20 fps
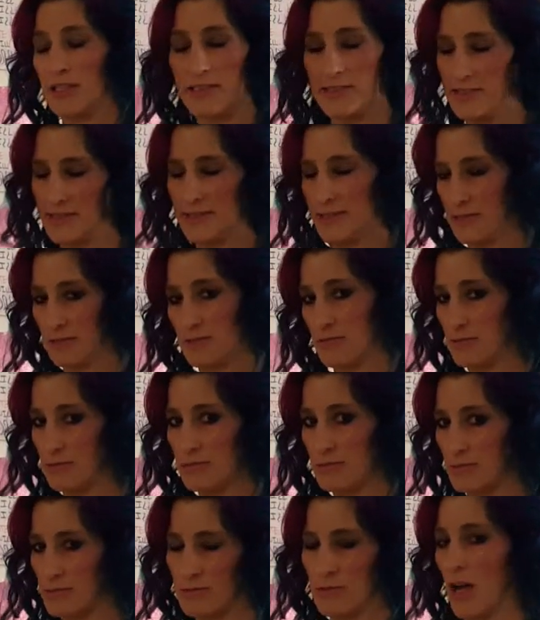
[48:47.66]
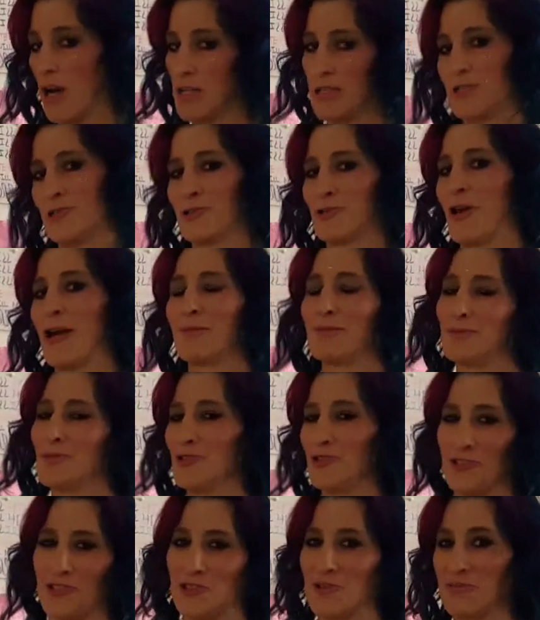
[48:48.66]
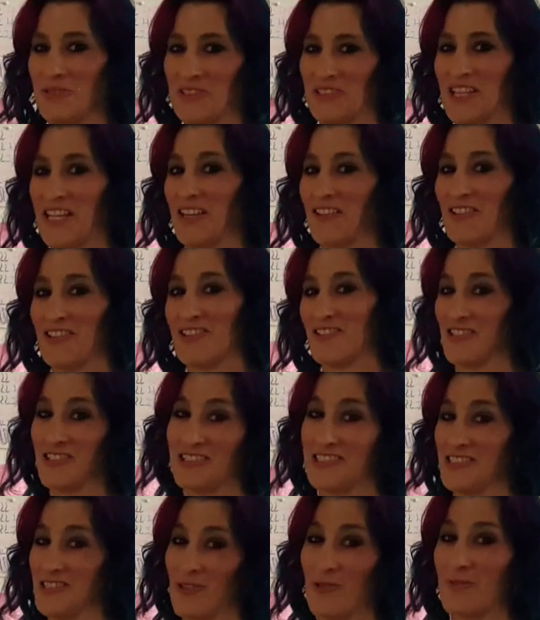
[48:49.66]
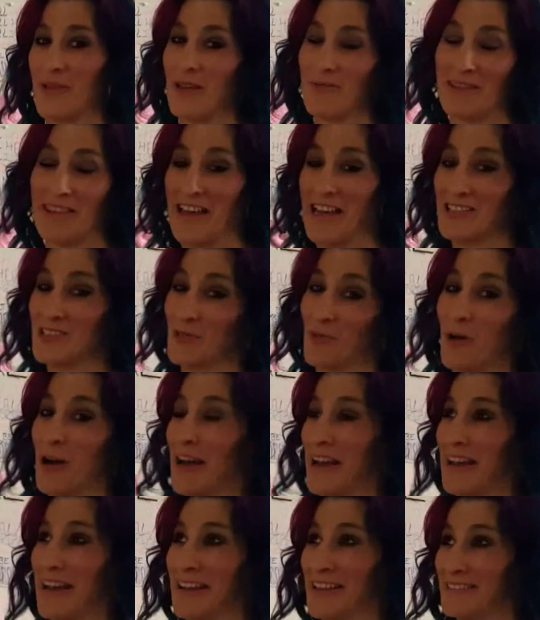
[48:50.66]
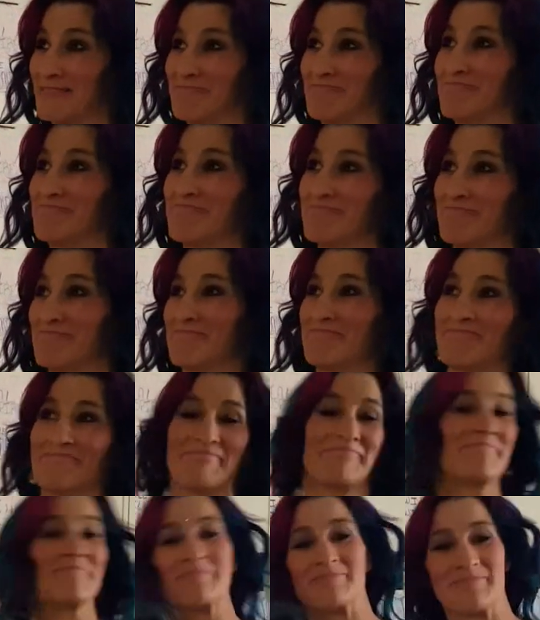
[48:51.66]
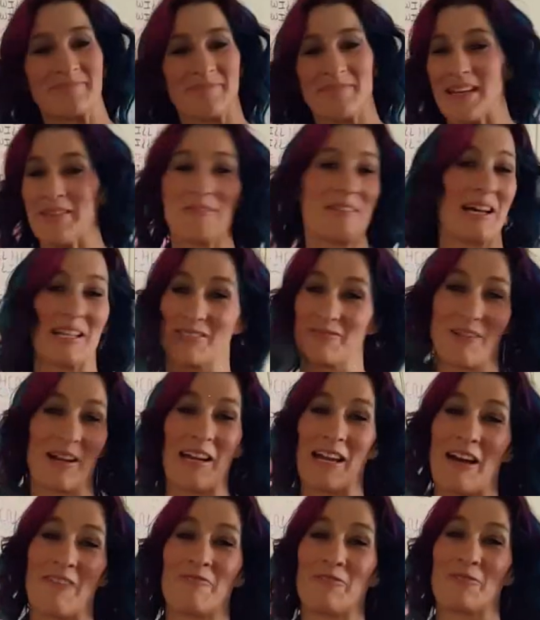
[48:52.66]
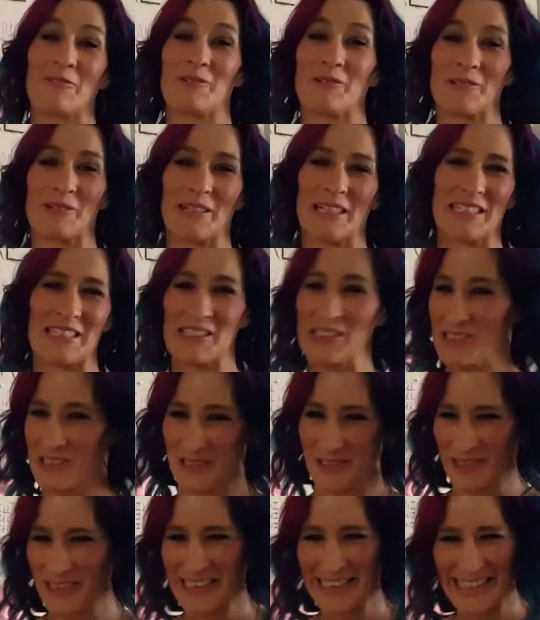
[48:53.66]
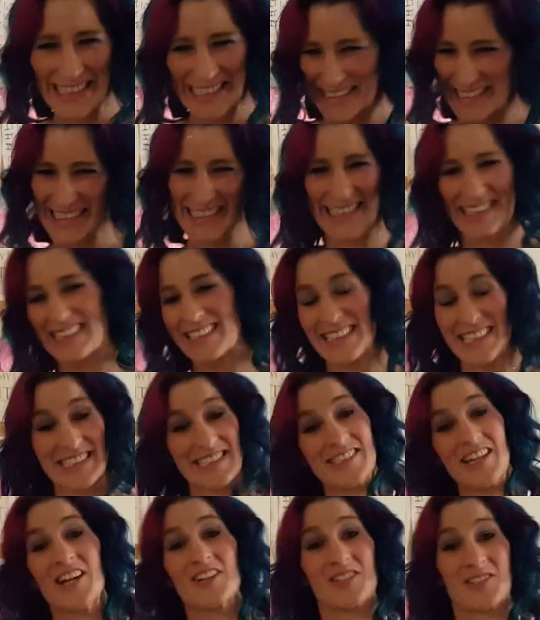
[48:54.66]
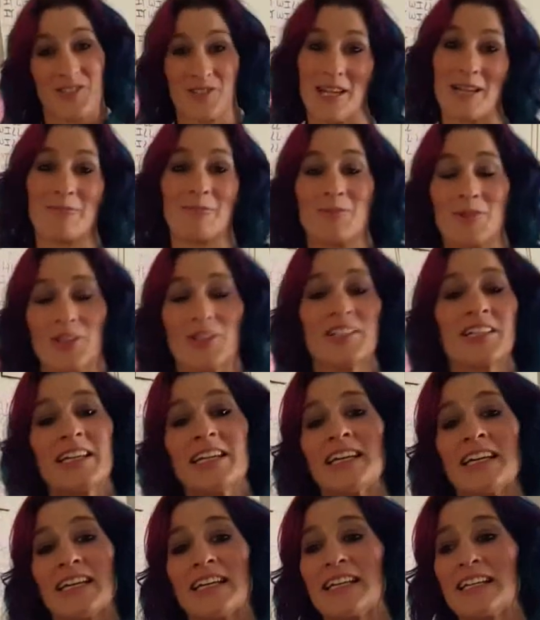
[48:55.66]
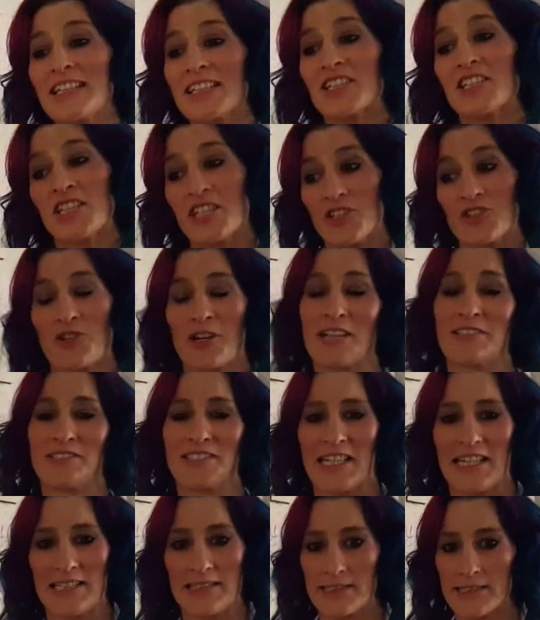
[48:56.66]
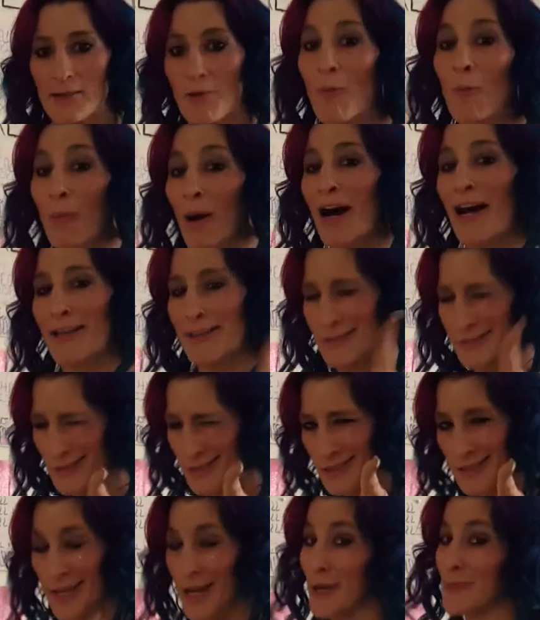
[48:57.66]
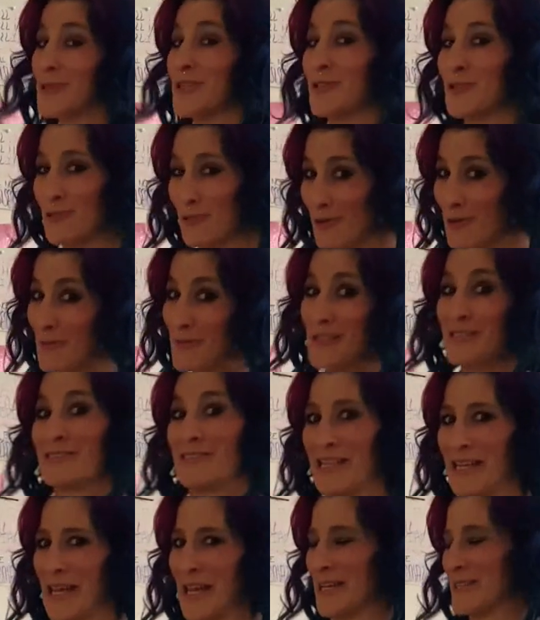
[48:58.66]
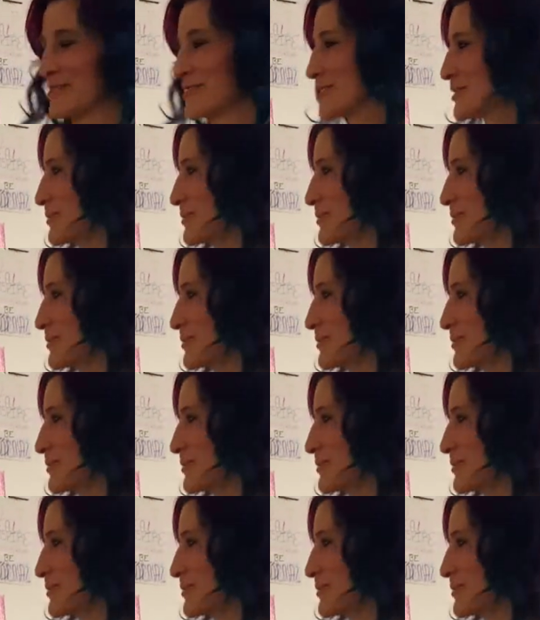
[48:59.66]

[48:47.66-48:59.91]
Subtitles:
it's not describable in human language. And so maybe that's why I have vocal cords too. It's not describable. It transcends. But I'm here doing the best I can